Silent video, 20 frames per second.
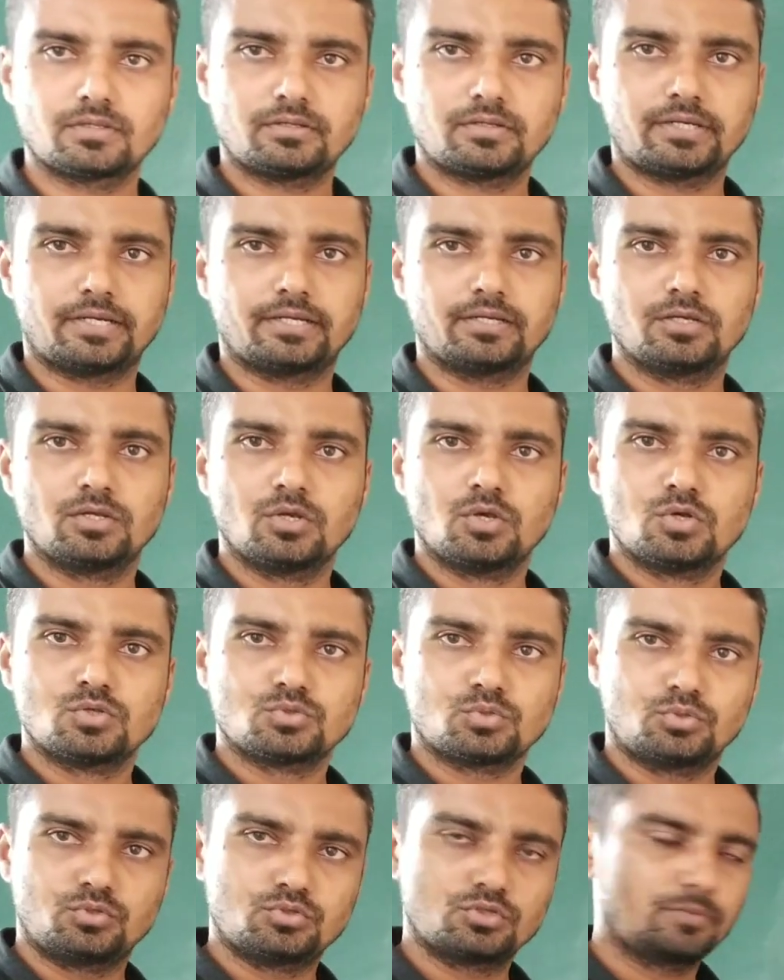Right.
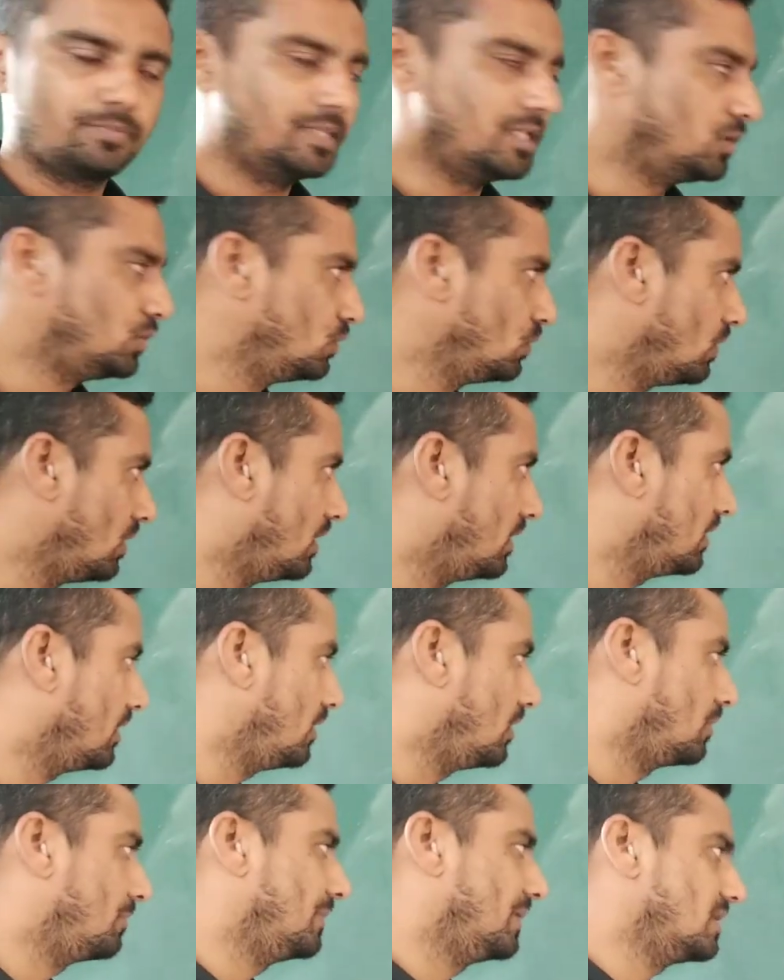So these are the two
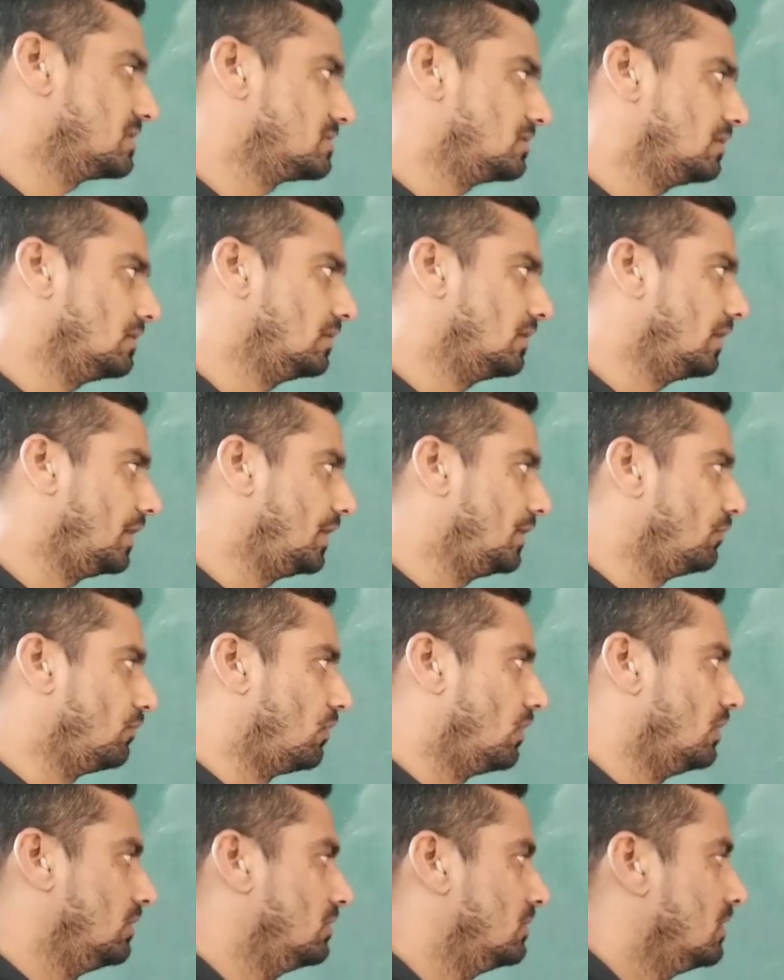orbitals are
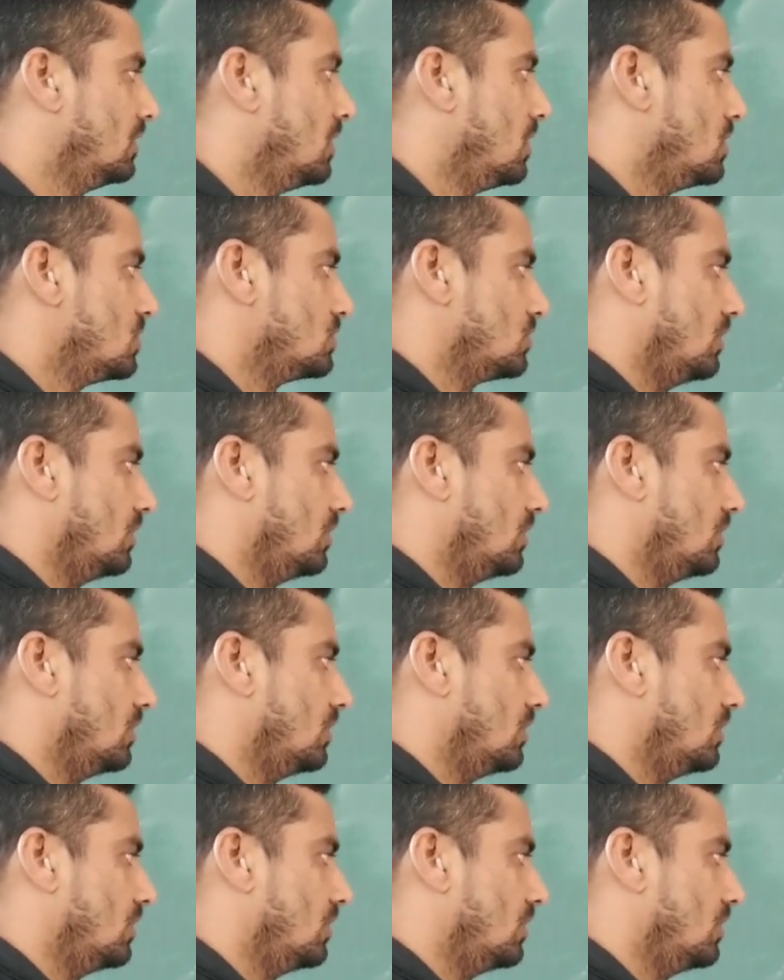involved.